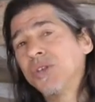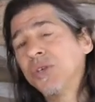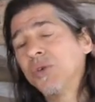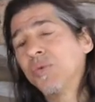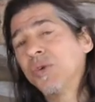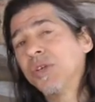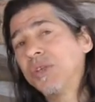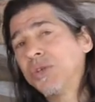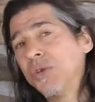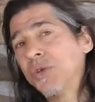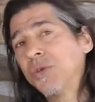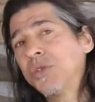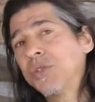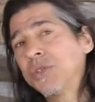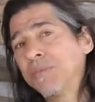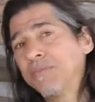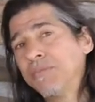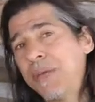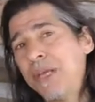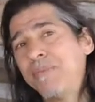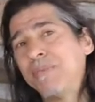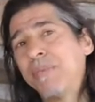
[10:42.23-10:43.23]
to
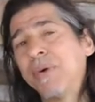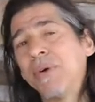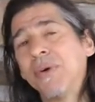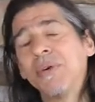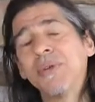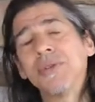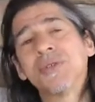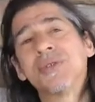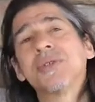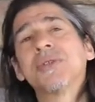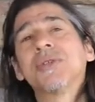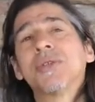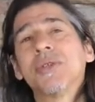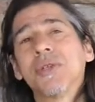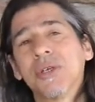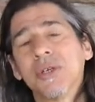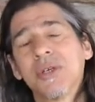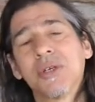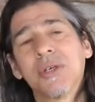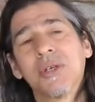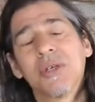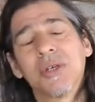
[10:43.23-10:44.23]
reduce people's,
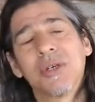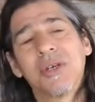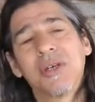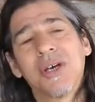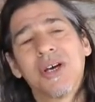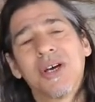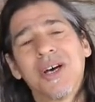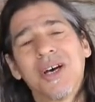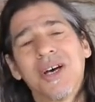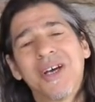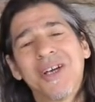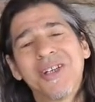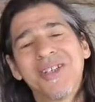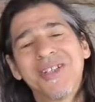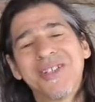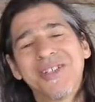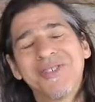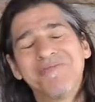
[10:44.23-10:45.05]
to